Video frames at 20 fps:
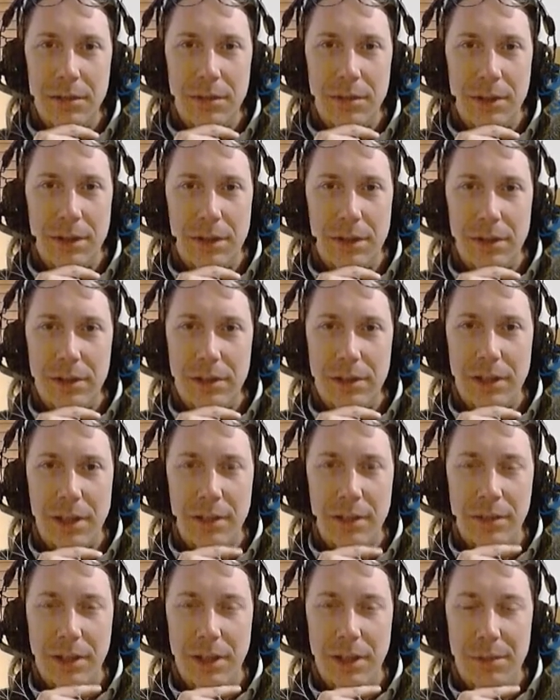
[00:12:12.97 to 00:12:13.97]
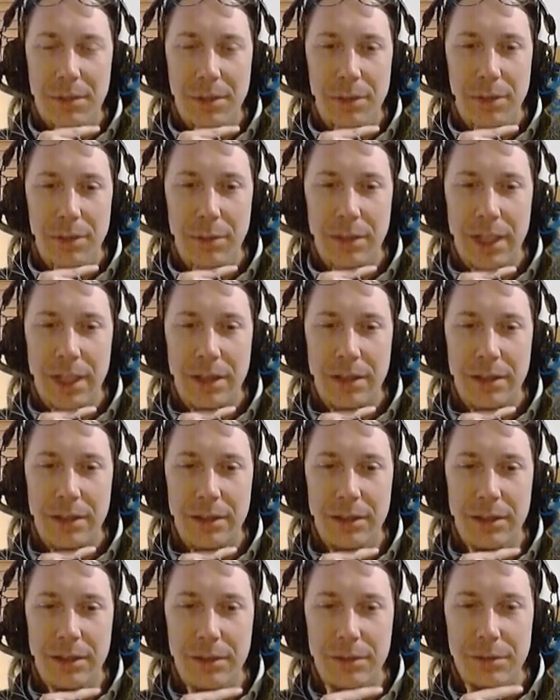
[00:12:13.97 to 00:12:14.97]
hard times can be romantic
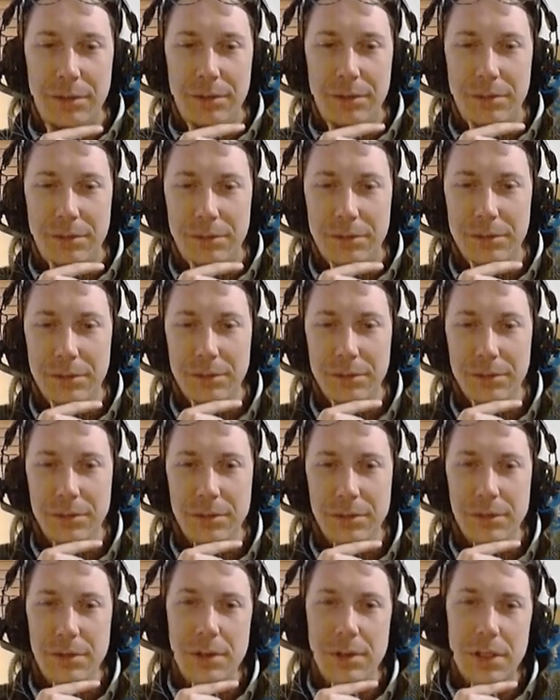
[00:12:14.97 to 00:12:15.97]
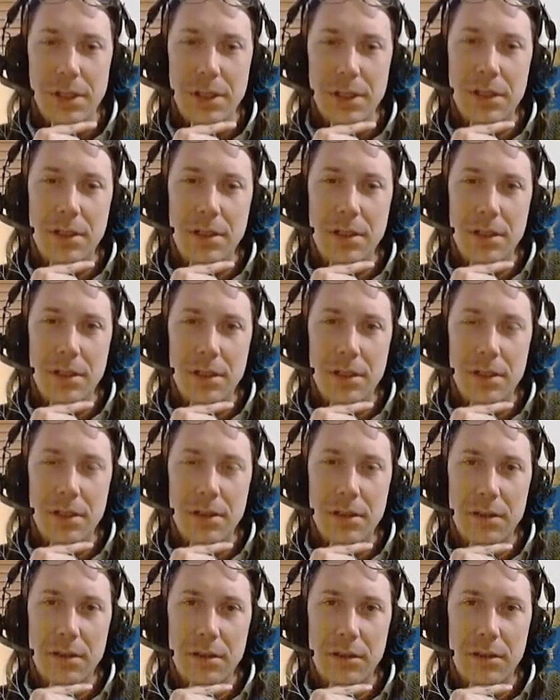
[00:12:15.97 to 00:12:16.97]
too, and
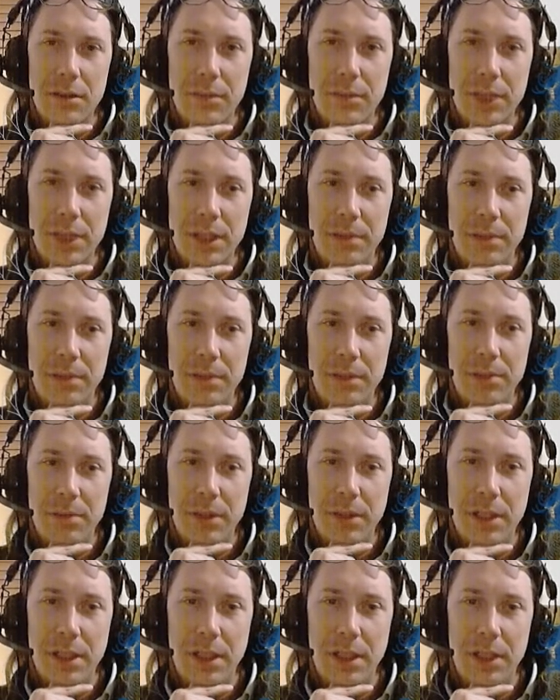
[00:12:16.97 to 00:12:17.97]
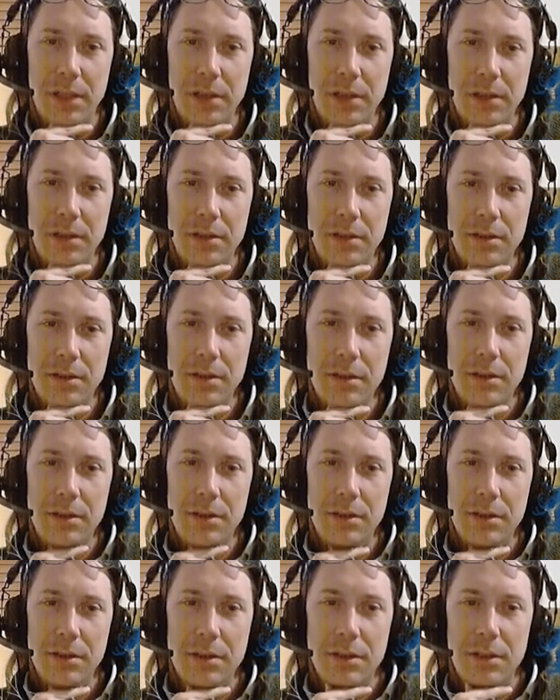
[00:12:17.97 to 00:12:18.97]
brings people together
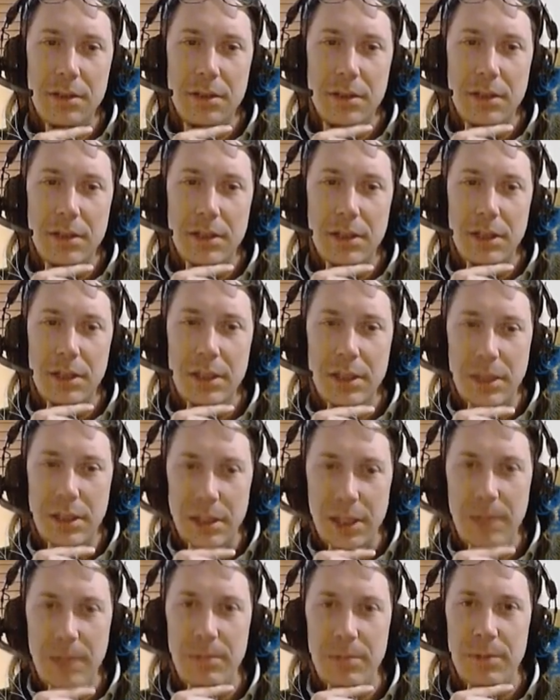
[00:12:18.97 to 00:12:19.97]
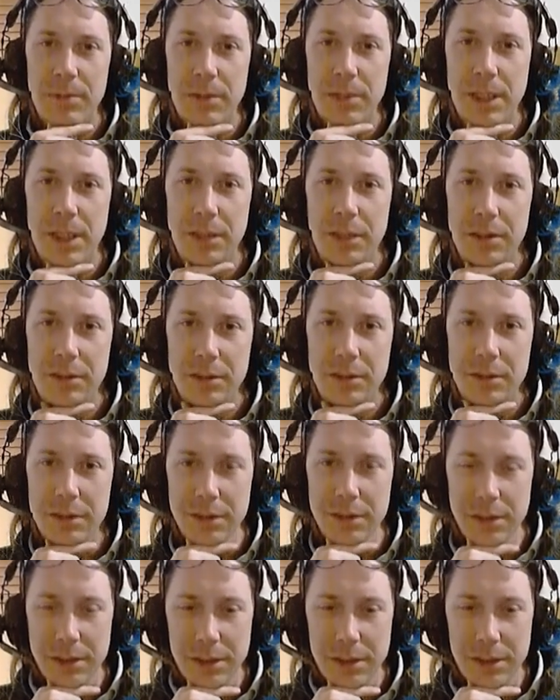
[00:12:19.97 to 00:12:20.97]
and keeps them together,
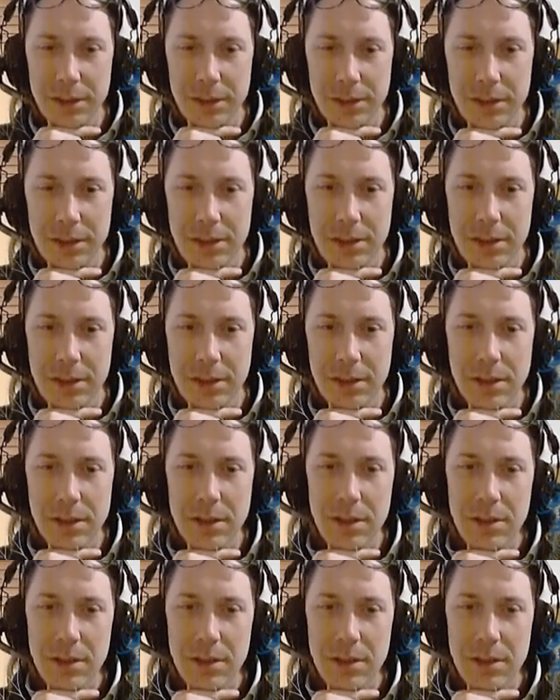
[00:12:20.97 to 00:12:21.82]
and